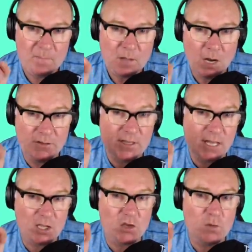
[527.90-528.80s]
I think
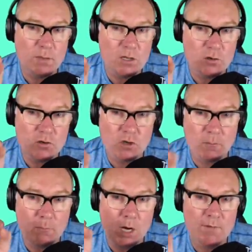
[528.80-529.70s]
that QBU
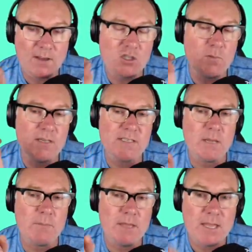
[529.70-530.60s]
shot might have actually been
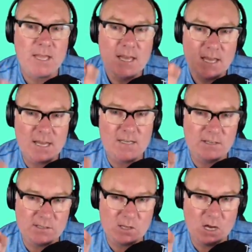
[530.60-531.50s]
something into the
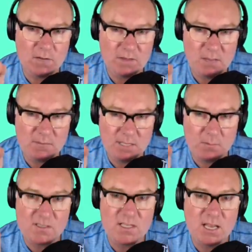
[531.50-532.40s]
side of him. So that
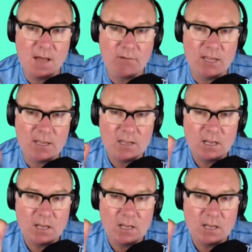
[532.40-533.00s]
was lovely.